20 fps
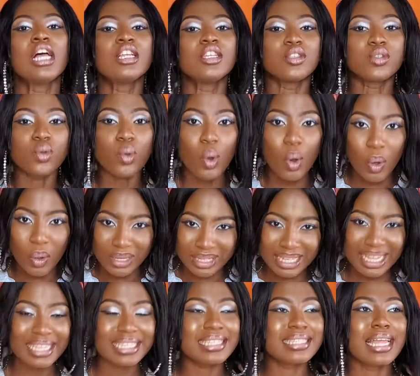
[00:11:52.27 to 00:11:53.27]
to
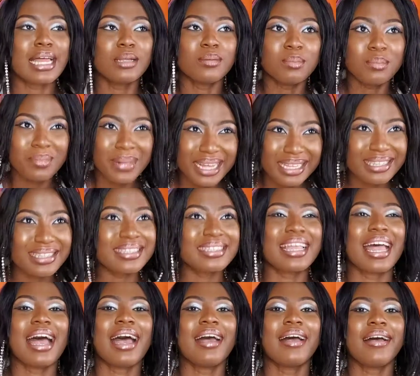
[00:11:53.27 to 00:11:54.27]
understand,
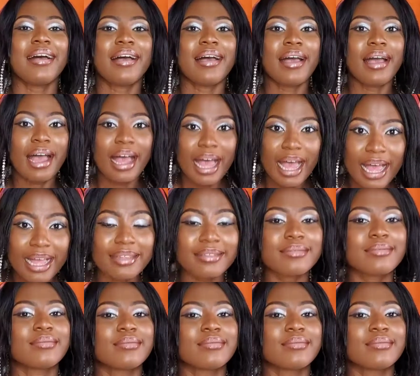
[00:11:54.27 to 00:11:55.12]
master, and